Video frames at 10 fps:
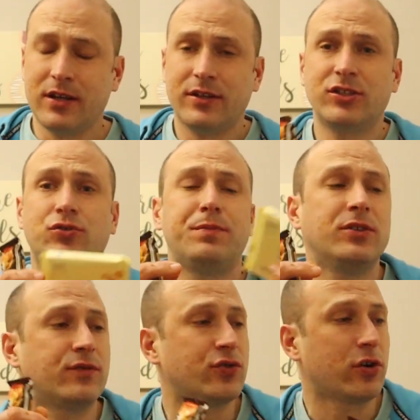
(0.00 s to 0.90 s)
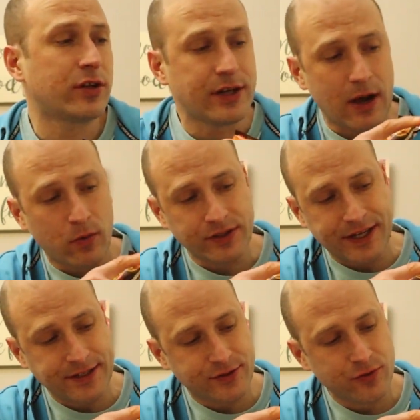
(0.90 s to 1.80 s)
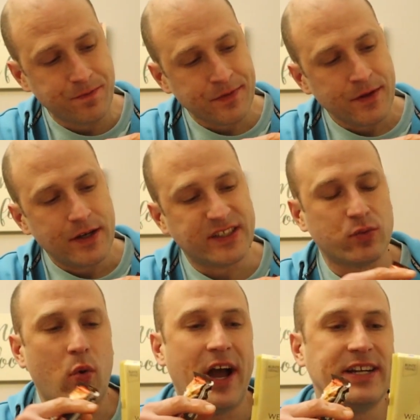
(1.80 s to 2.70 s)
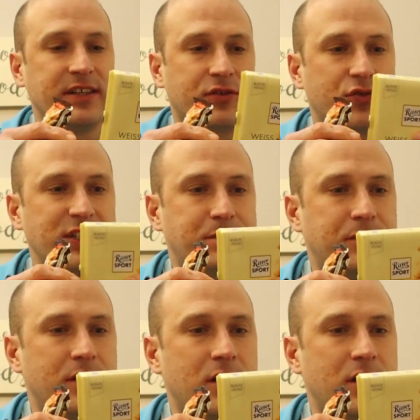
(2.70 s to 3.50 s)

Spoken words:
this piece of chocolate I want to get into, it's white and crisp.